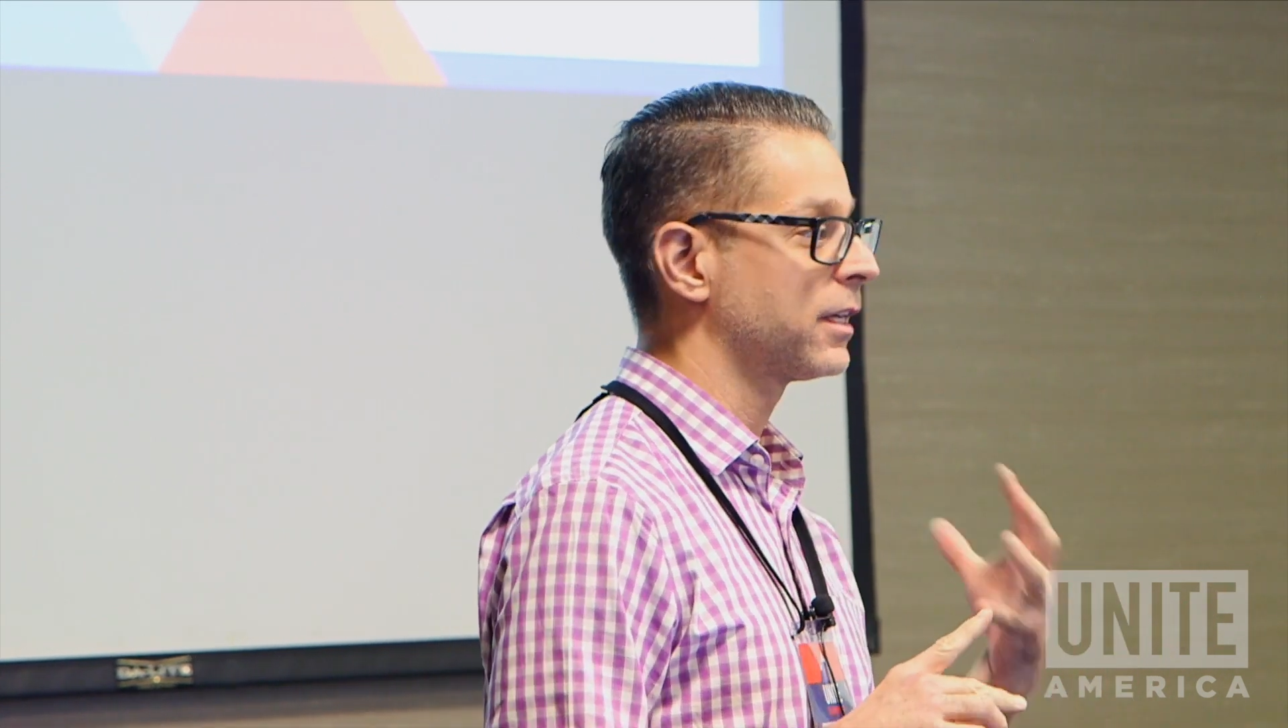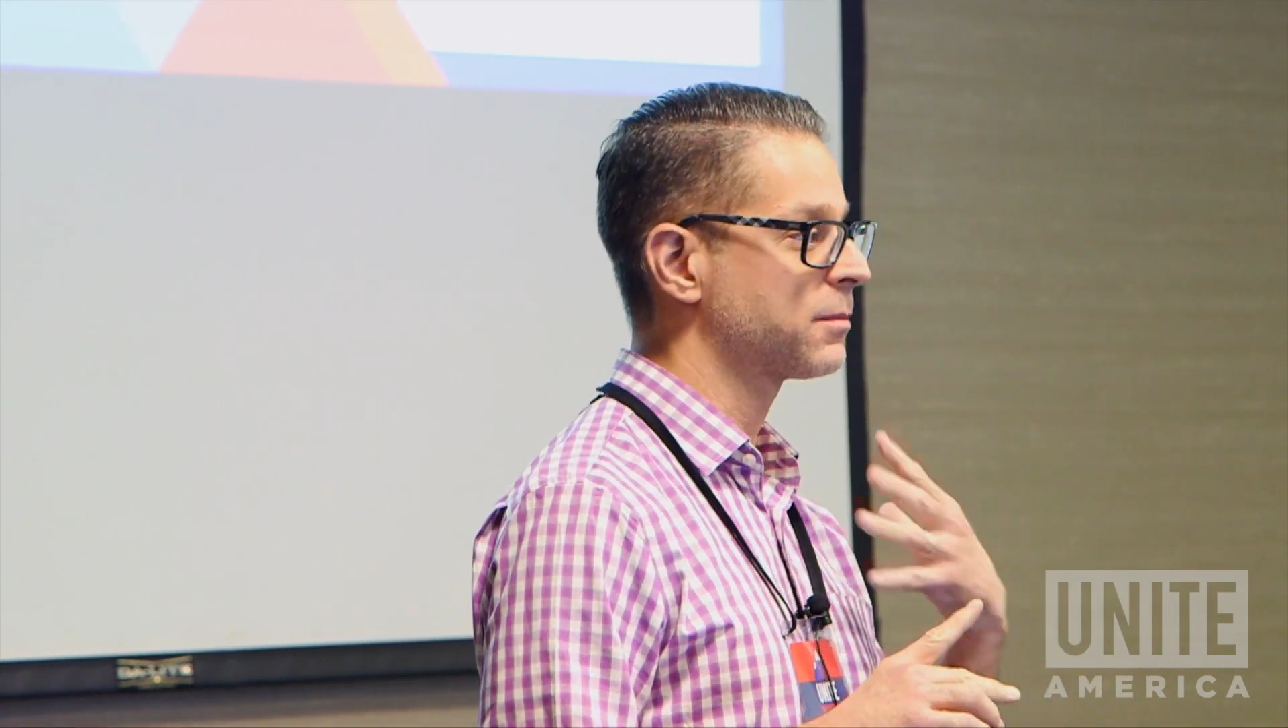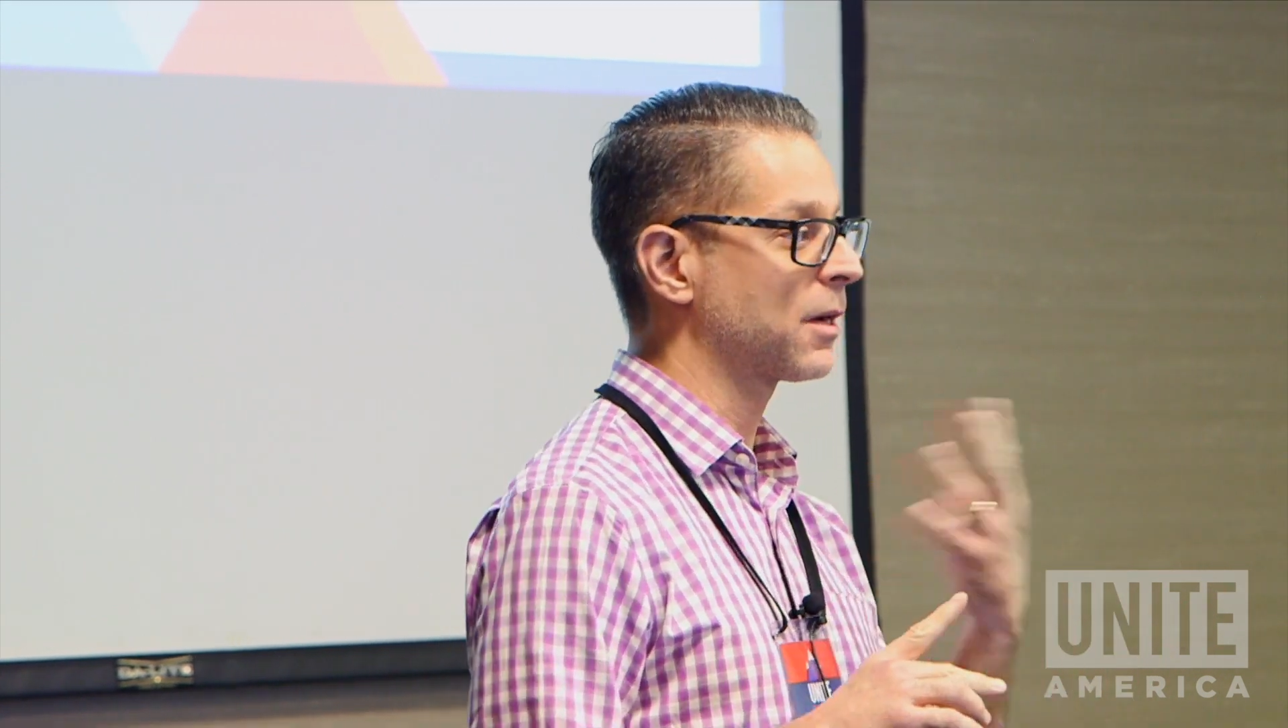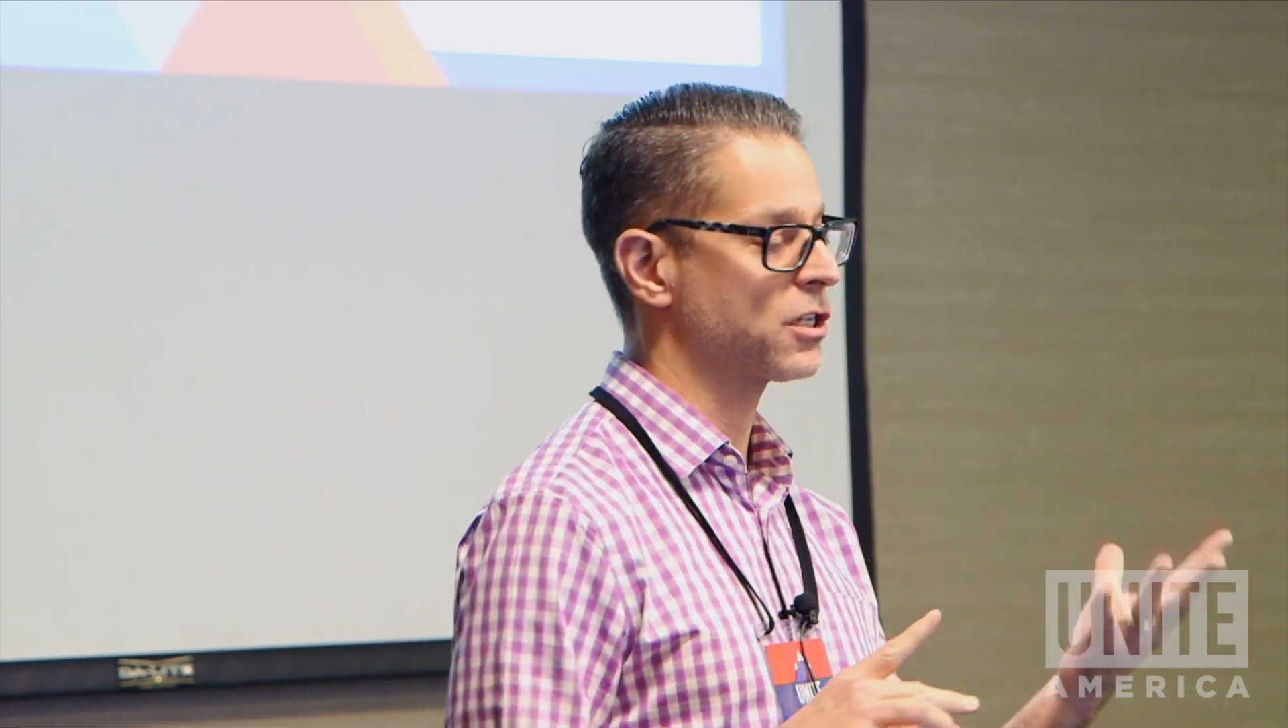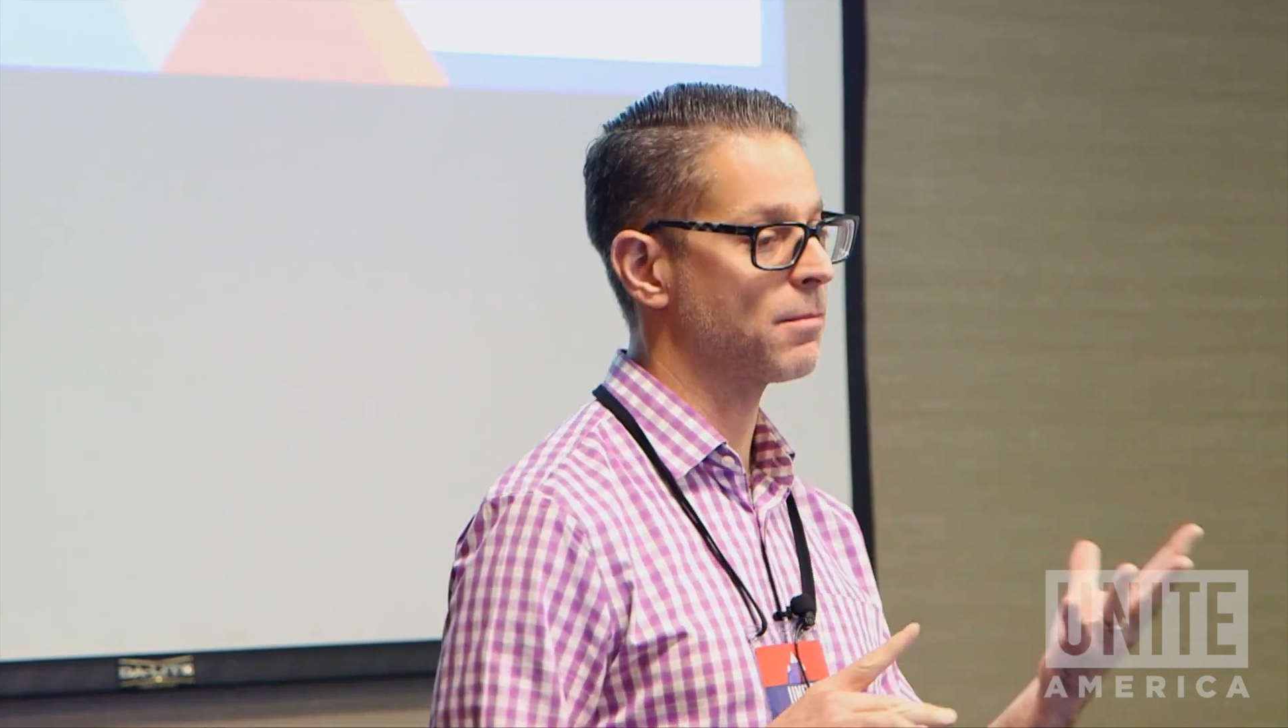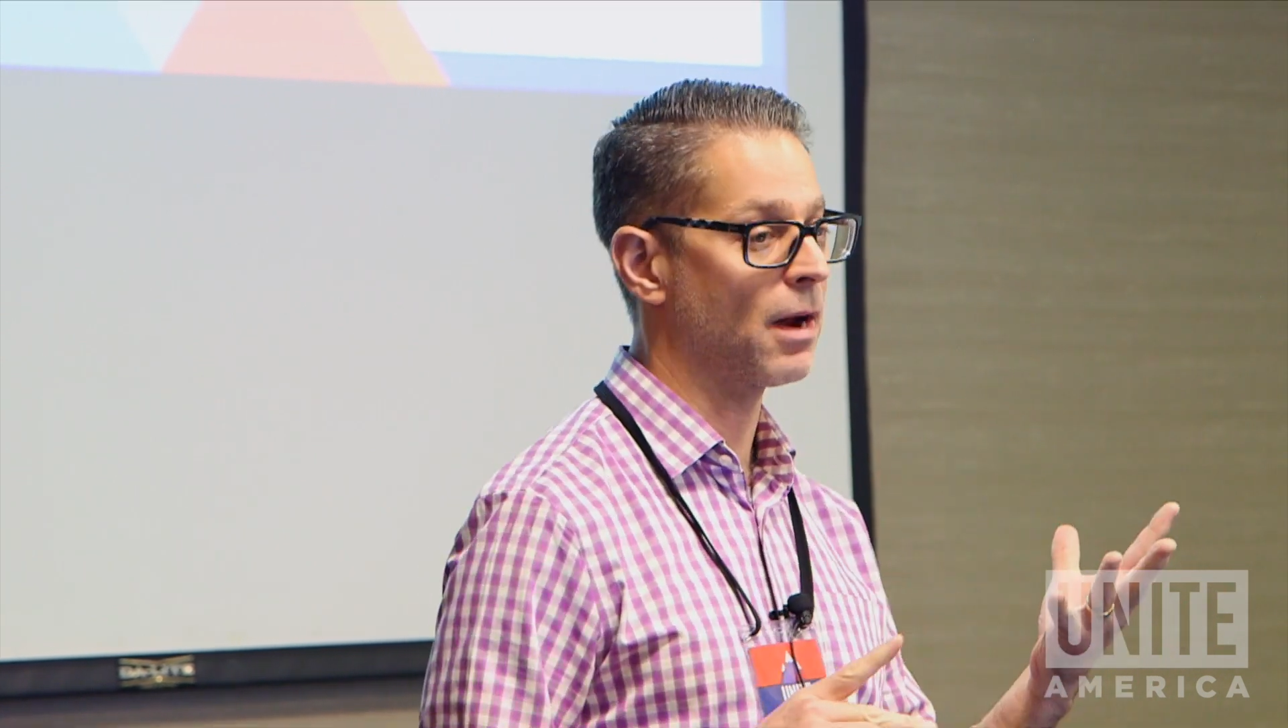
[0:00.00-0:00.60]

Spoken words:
especially